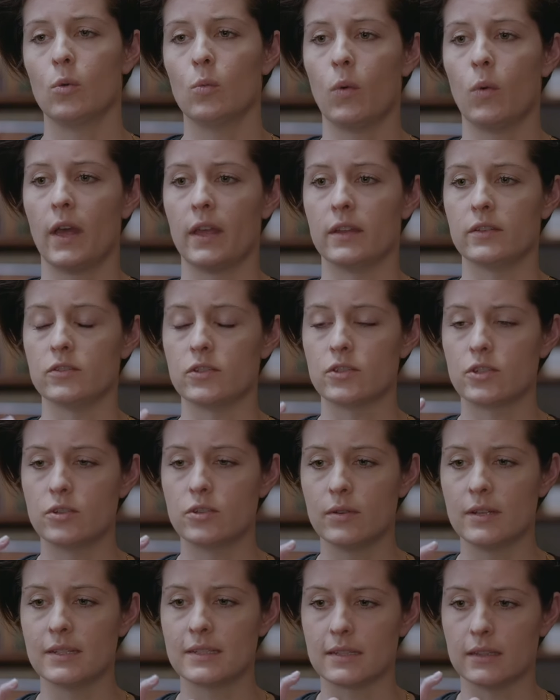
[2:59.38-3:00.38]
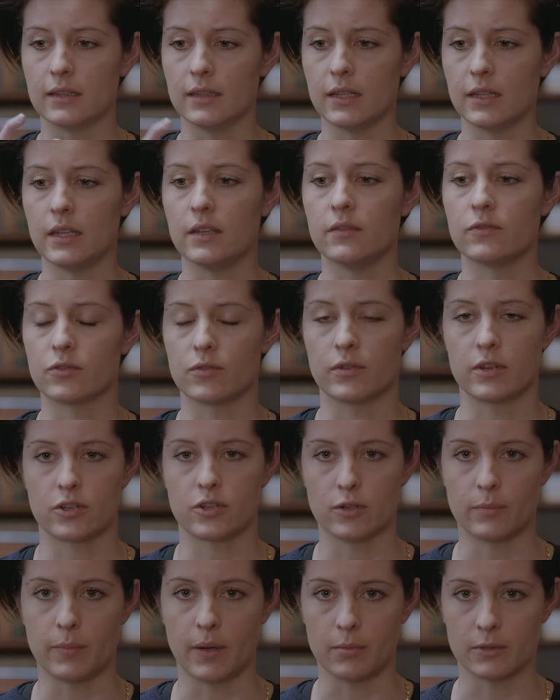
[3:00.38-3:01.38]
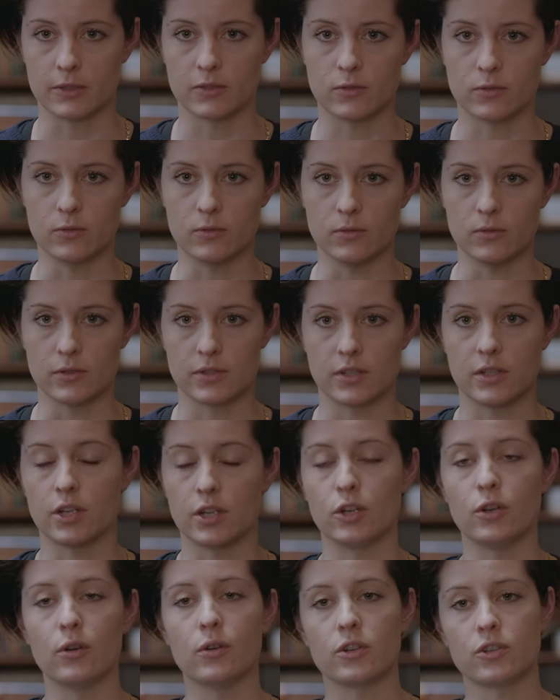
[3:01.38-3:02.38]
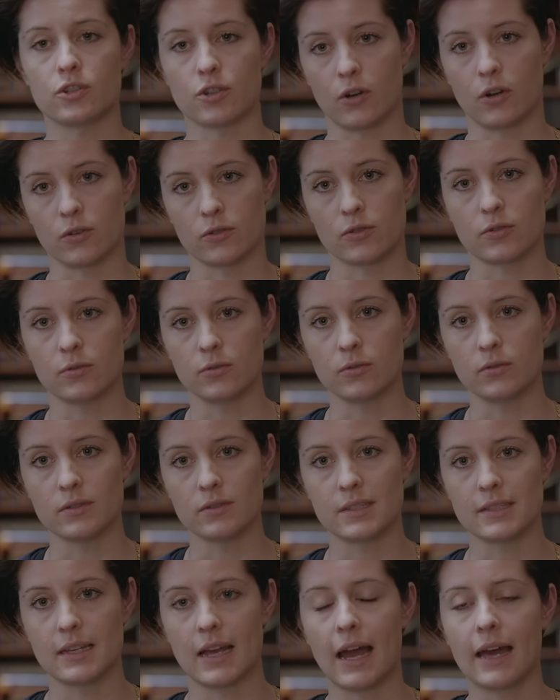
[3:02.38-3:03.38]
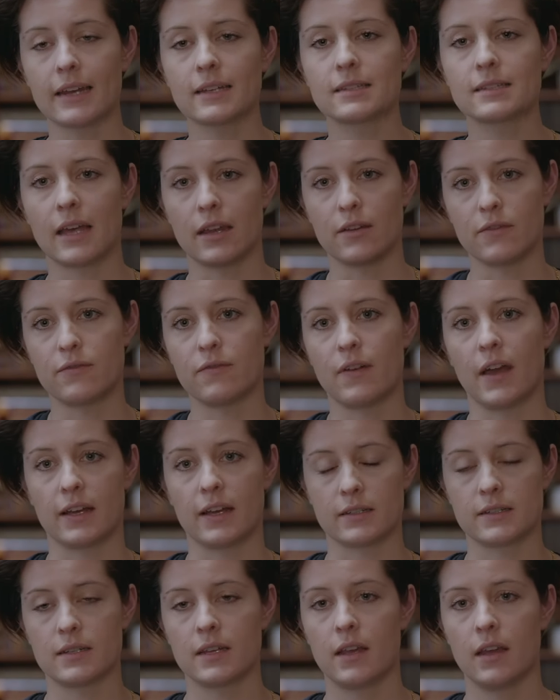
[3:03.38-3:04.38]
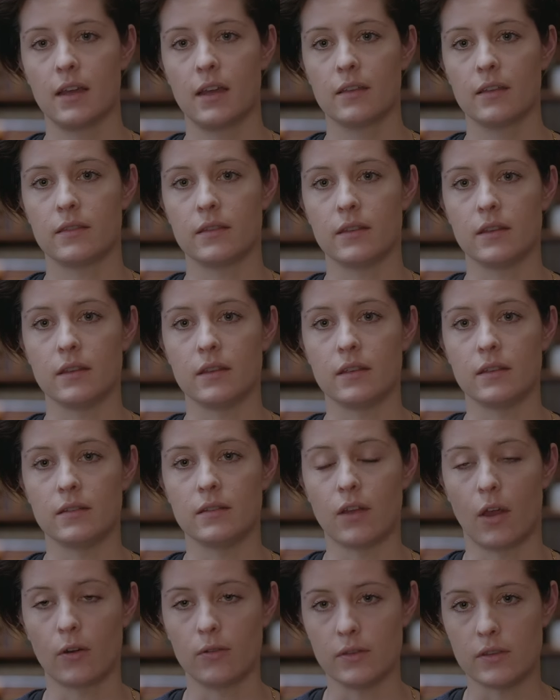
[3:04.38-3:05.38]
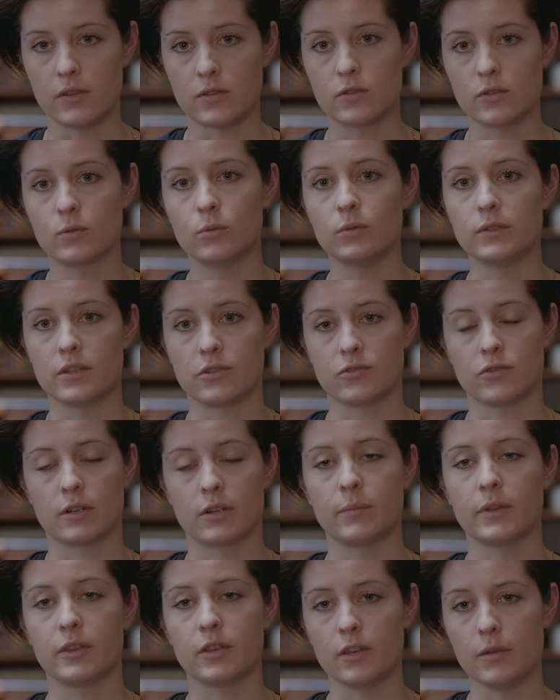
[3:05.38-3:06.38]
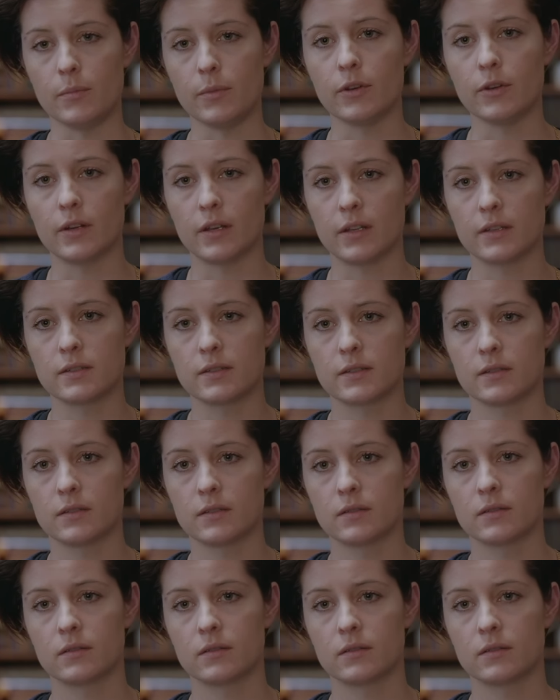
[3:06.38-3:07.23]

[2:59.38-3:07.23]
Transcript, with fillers: When students leave traditional public schools and go to charter schools, how does that affect the not only the school district but the communities?